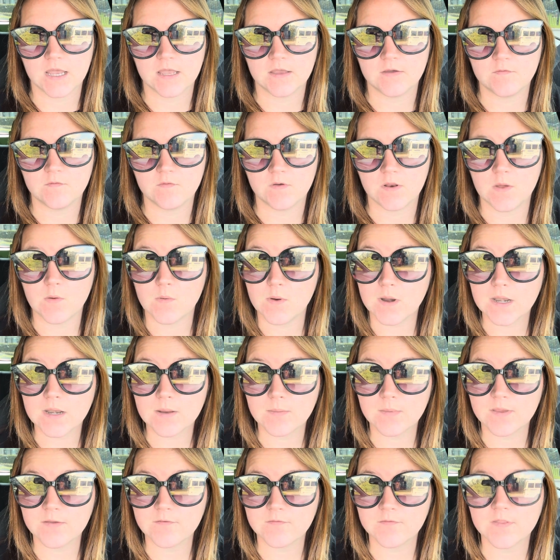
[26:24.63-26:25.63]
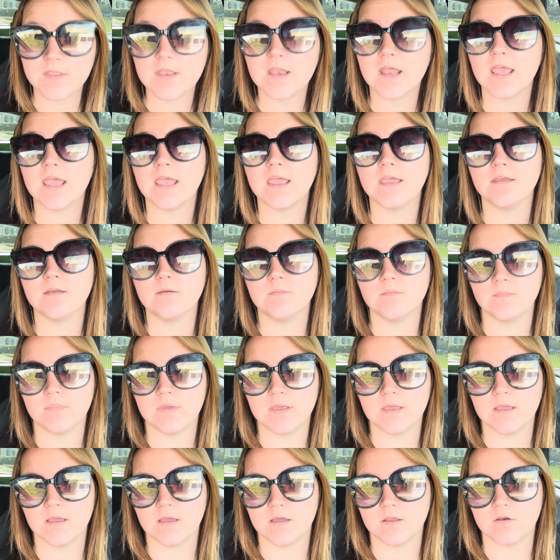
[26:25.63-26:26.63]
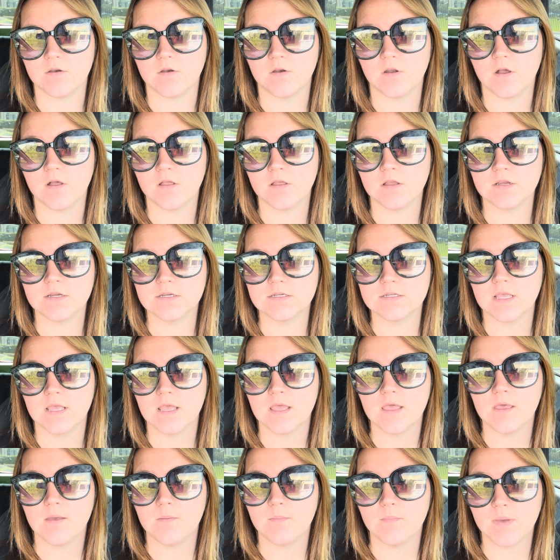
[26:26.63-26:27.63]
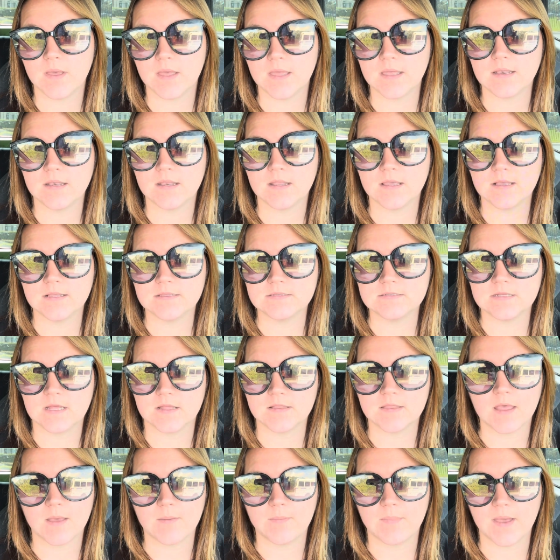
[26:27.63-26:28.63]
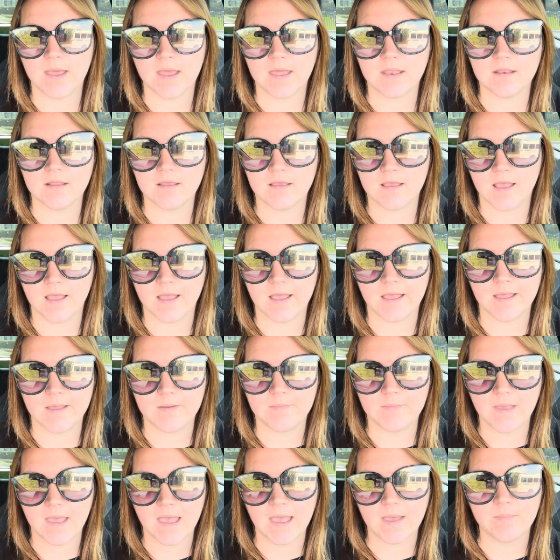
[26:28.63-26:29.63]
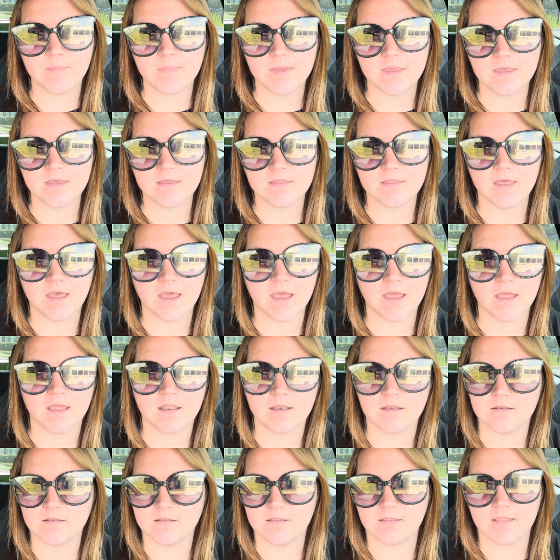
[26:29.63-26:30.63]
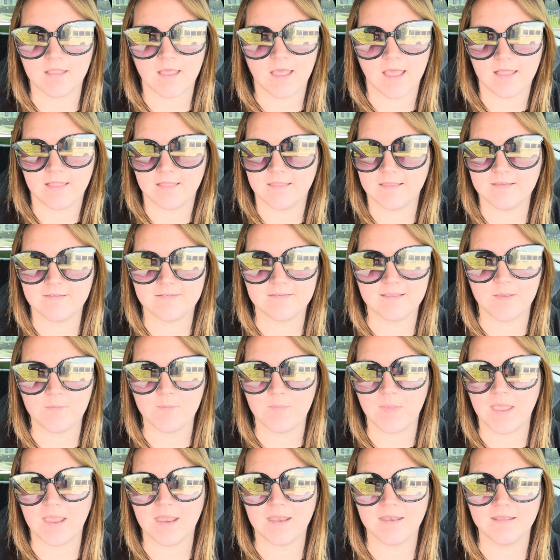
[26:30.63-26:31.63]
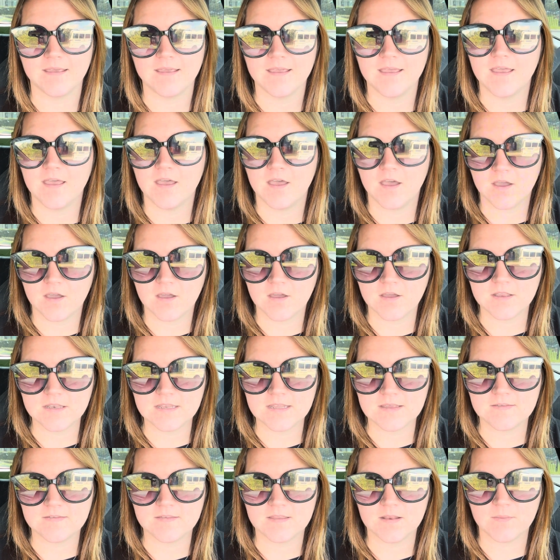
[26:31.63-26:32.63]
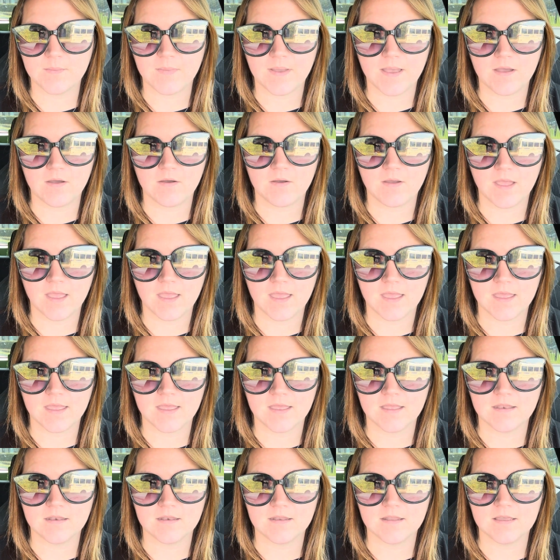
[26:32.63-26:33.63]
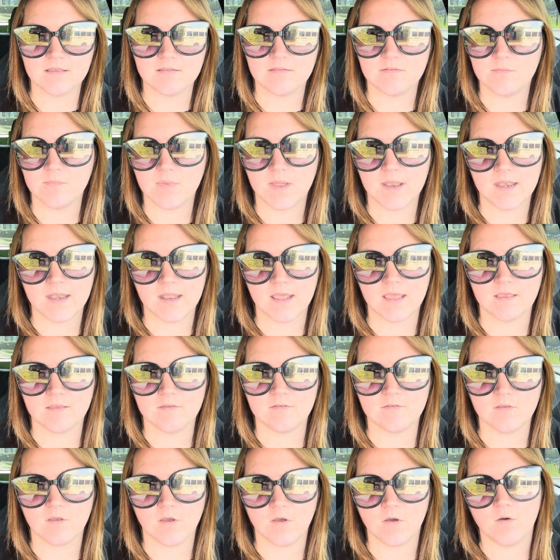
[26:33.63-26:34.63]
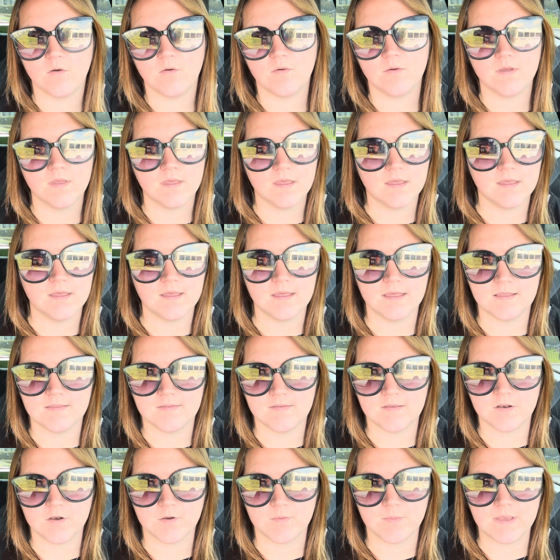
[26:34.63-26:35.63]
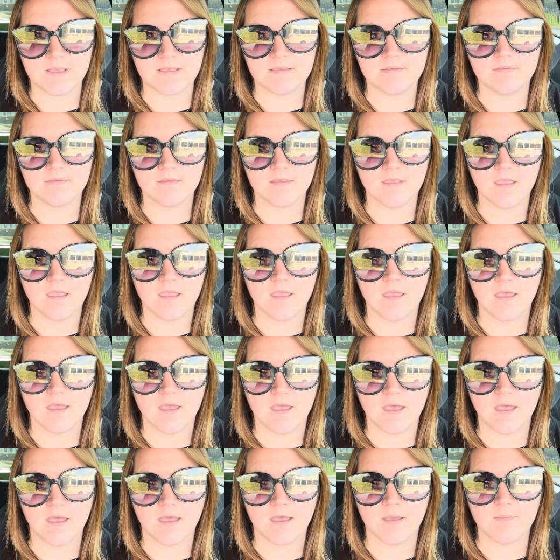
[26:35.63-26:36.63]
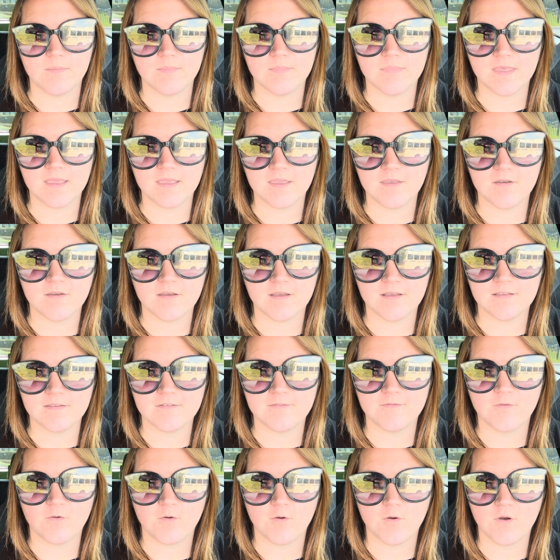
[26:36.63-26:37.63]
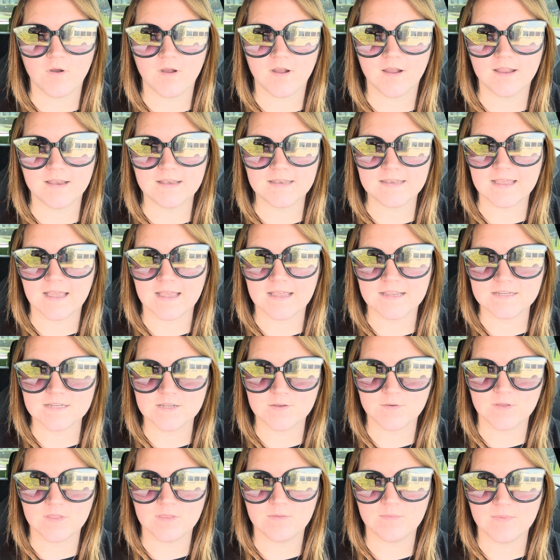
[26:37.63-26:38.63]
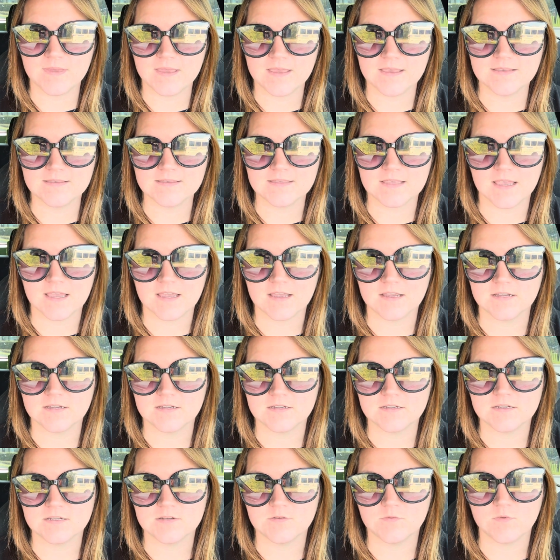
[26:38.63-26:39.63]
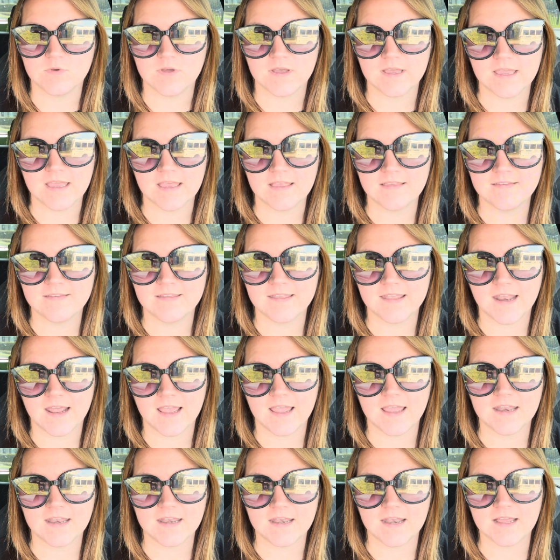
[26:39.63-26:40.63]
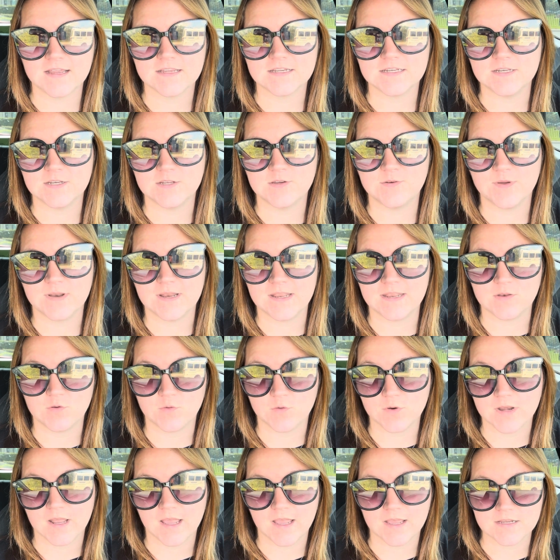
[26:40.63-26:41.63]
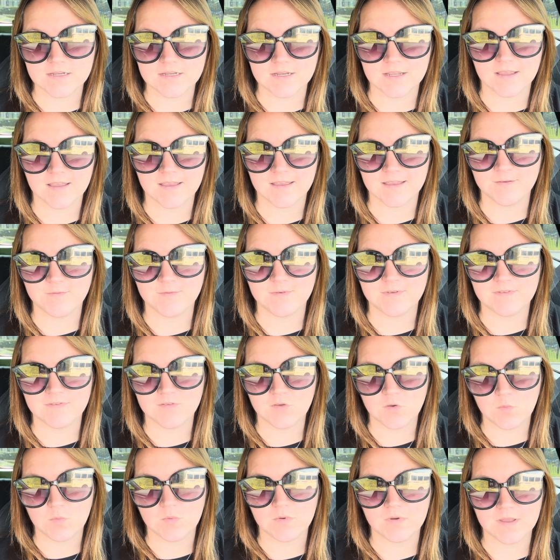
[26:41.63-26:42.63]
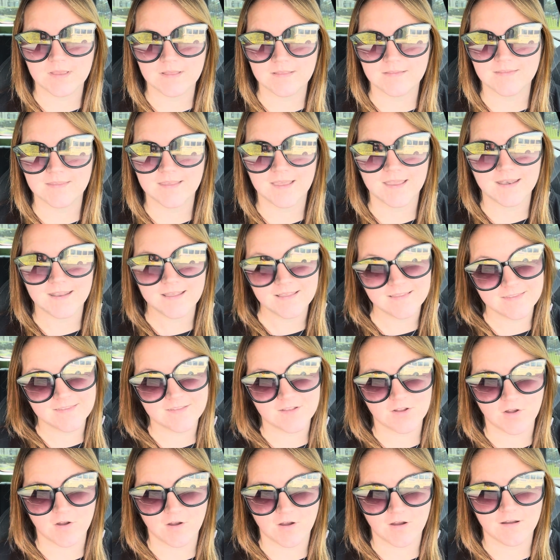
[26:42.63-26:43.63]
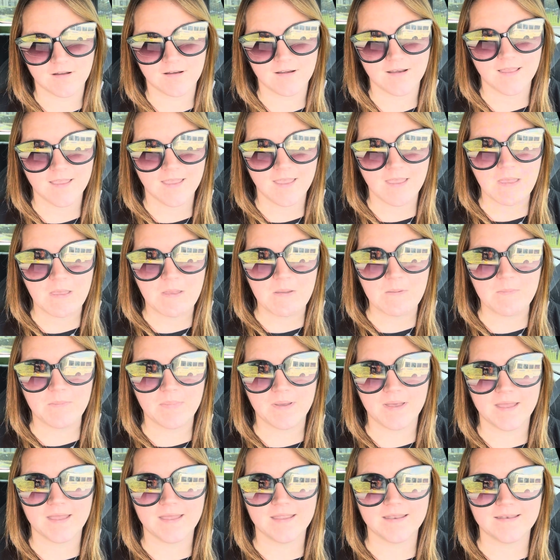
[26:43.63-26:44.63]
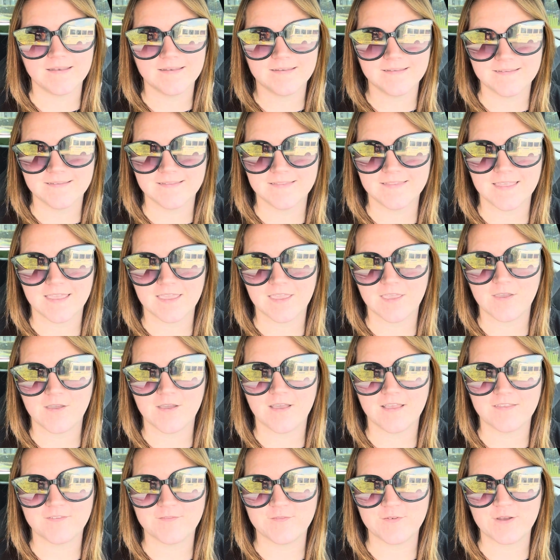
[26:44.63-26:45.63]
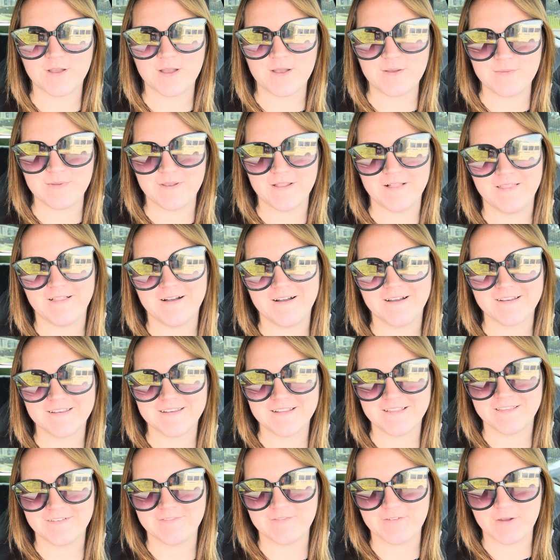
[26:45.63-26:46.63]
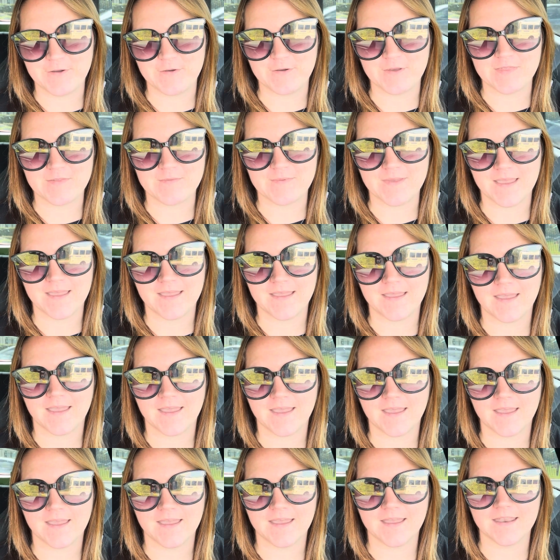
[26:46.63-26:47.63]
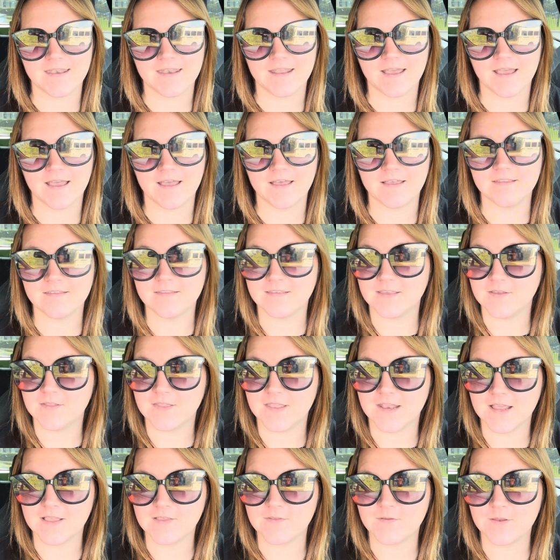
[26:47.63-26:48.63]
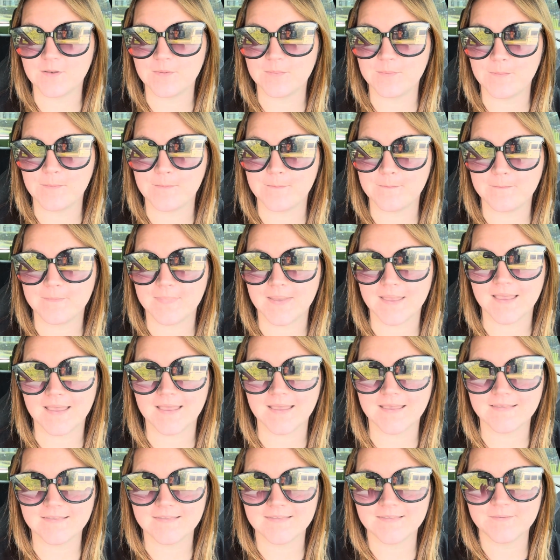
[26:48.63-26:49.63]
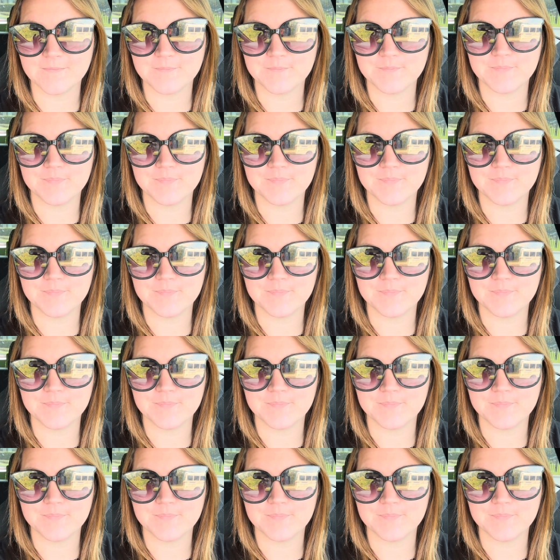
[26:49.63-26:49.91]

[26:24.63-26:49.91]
of what I wanted to make for the day, being $100, but it's not that bad. I'm happy that at least I made a good decent amount and it's Monday, so it's hit or miss. Um, thank you guys for dashing with me slash, well, I guess today I didn't actually do any door dashing. It was Uber Eats and Instacart, but Thank you guys for coming along delivering with me and I'll see you in the next one. Bye guys.